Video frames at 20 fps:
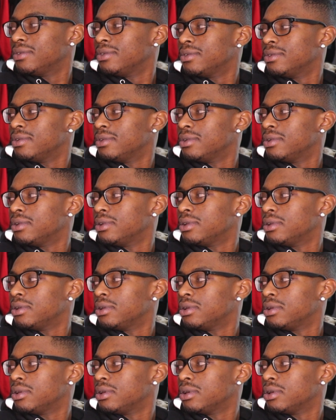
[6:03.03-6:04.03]

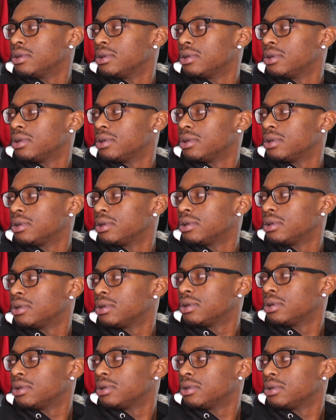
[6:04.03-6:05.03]

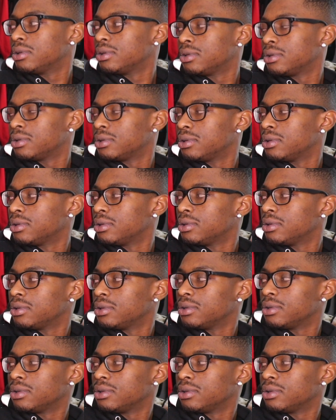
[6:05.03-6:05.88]
No words are spoken by the person on screen.